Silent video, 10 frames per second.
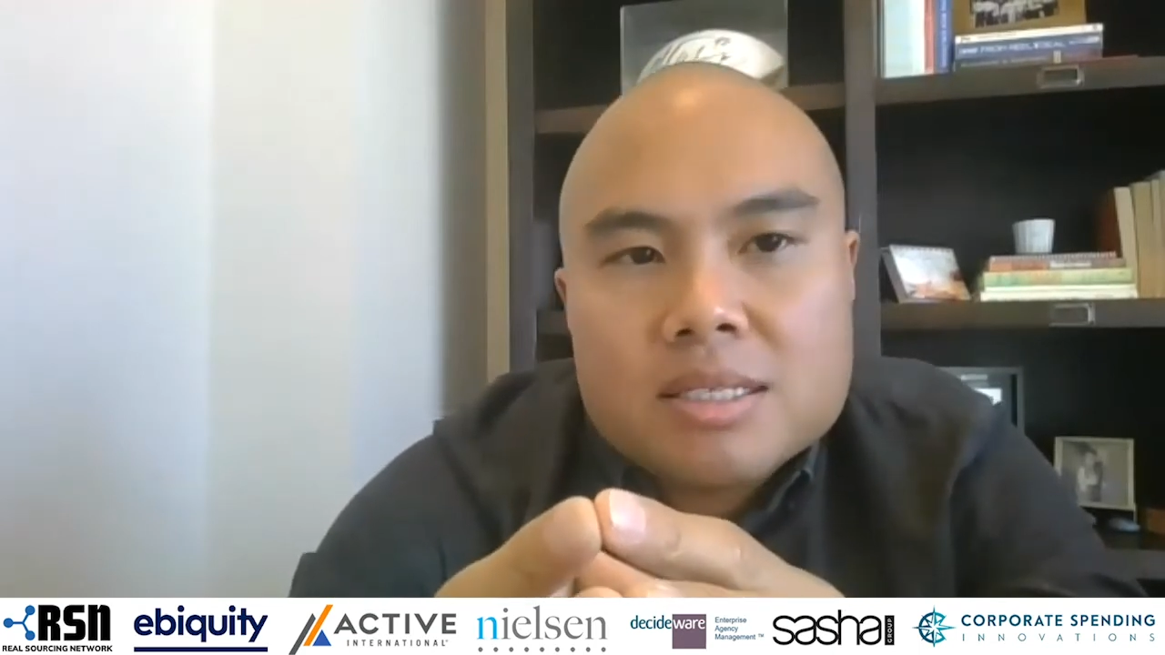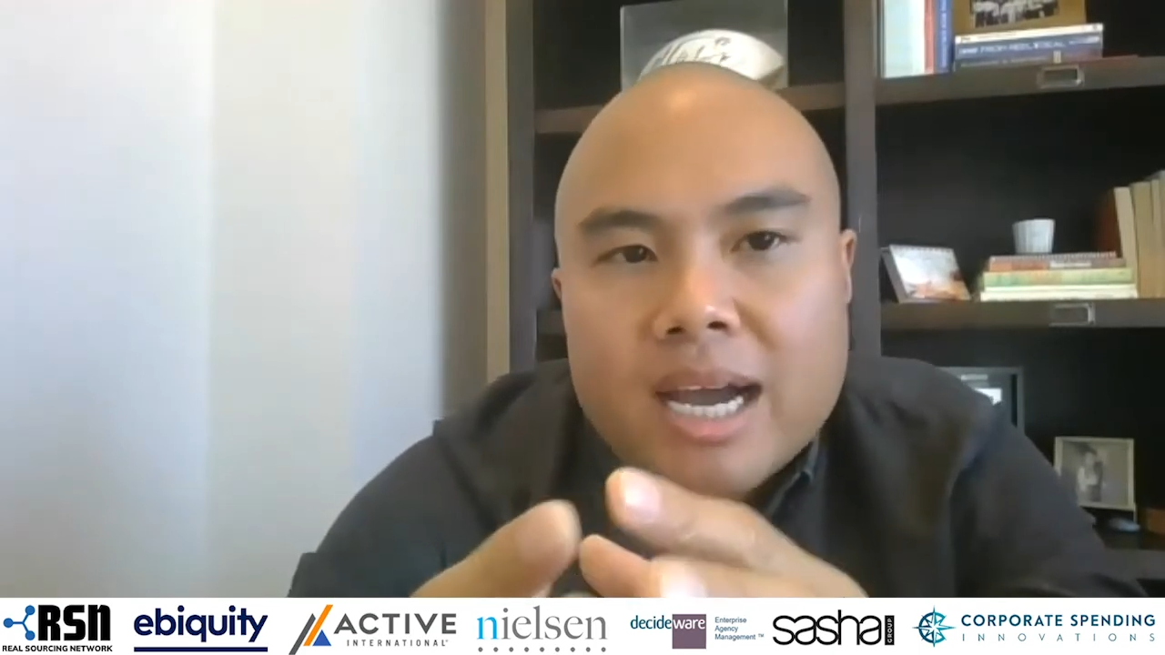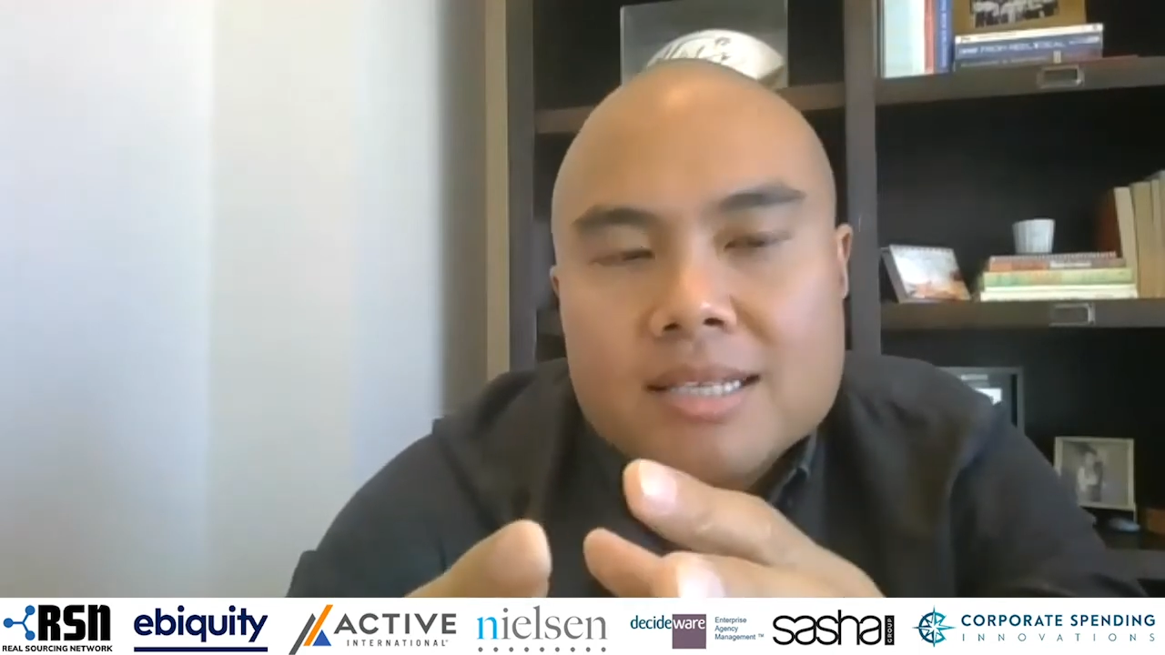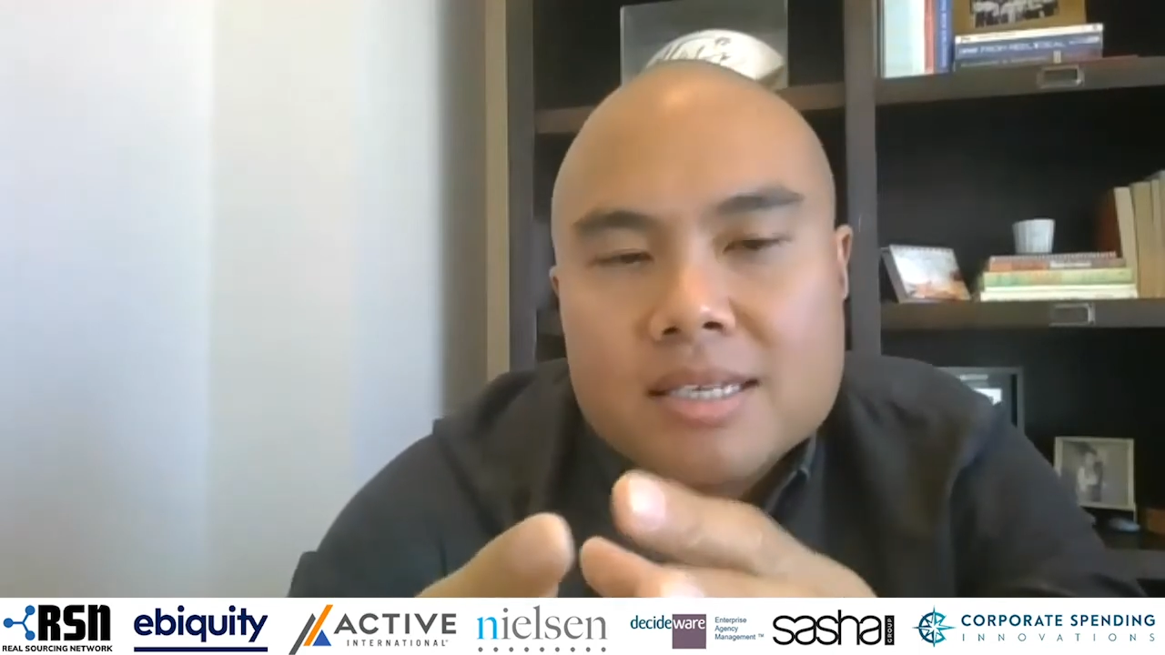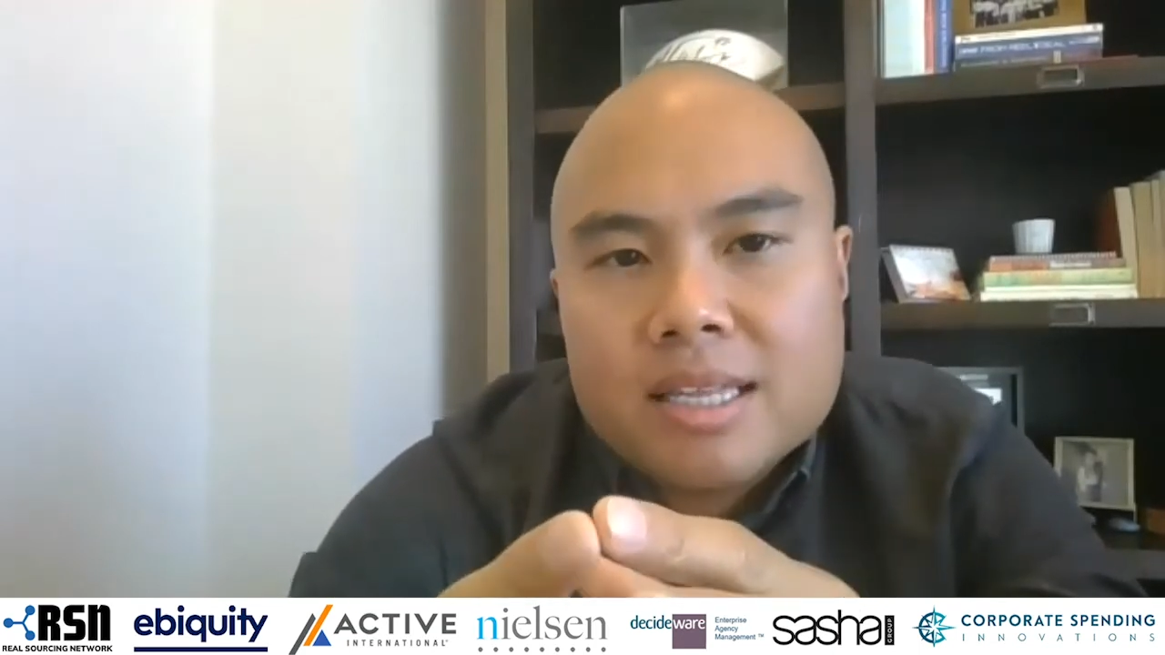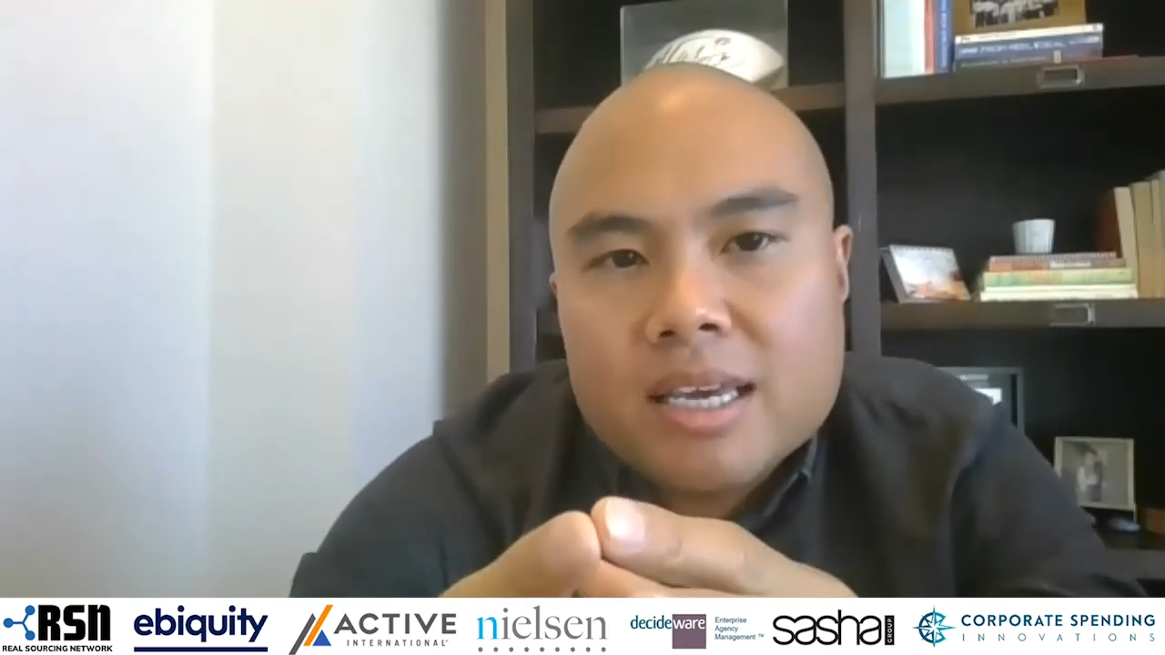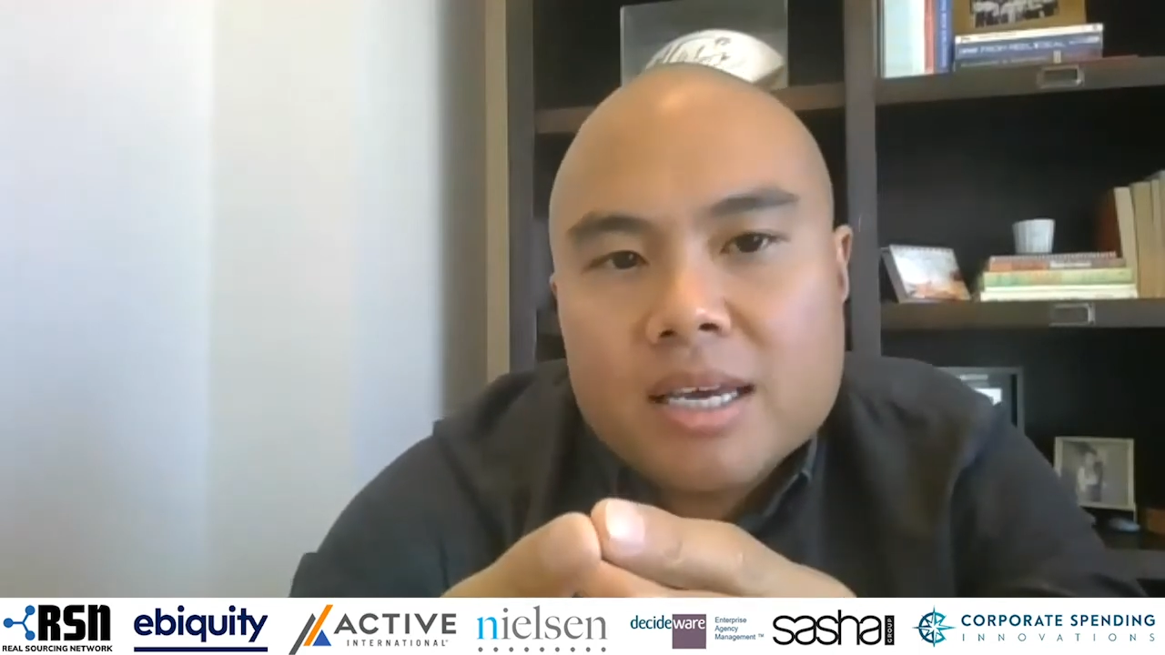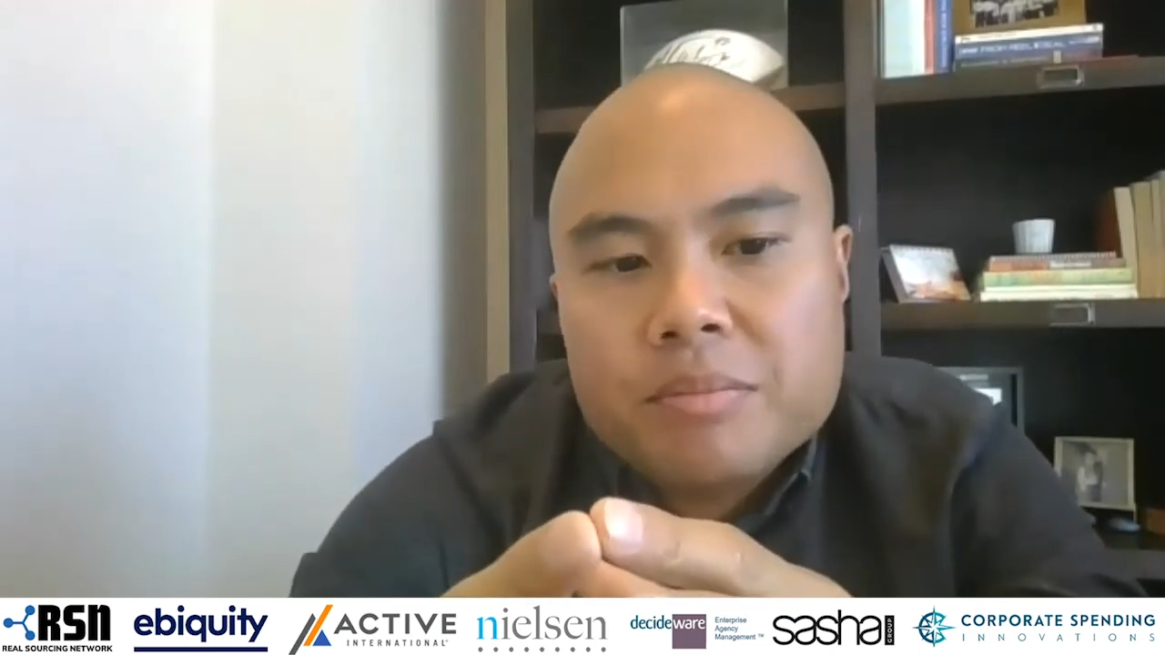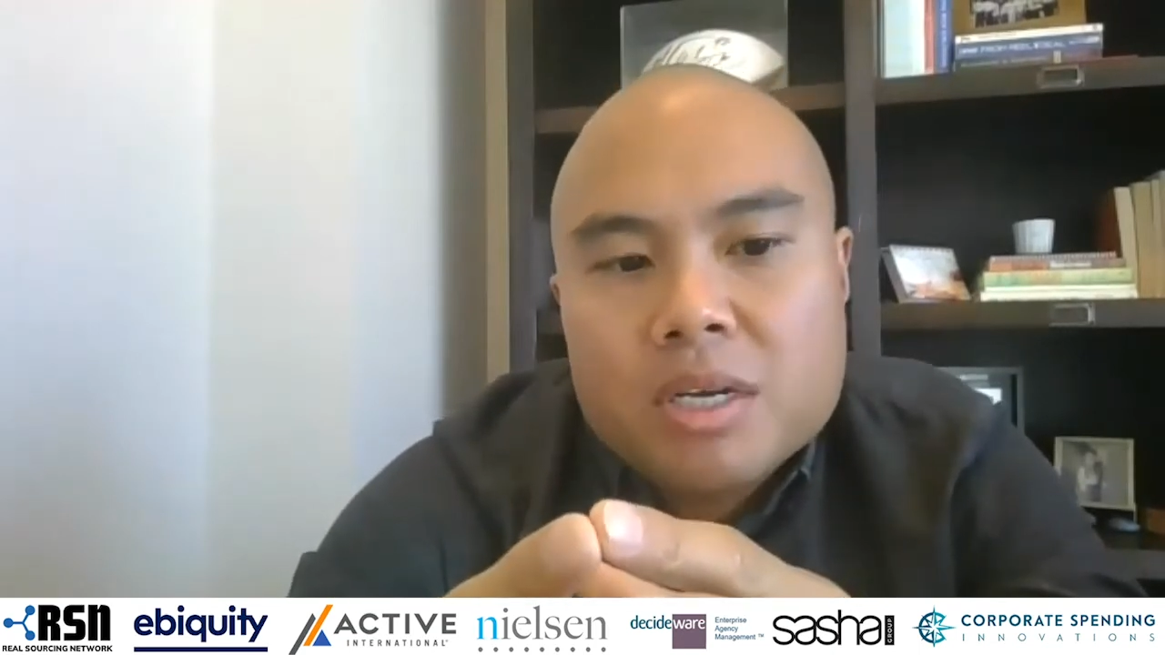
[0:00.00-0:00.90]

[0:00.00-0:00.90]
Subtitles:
tied to the hip